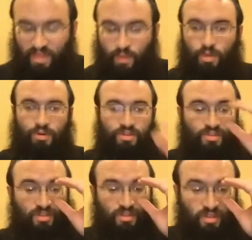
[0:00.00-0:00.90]
that when a
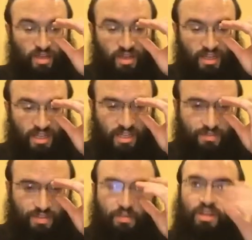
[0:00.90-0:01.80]
person
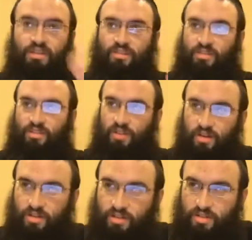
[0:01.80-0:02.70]
gives money to
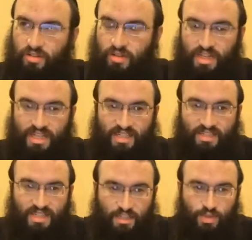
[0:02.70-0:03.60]
tzedakah,
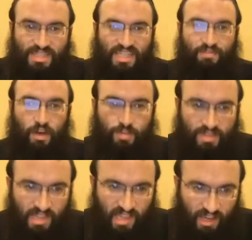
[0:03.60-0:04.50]
it's kilu he's giving up
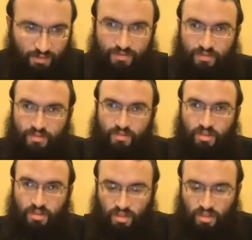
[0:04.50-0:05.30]
his life.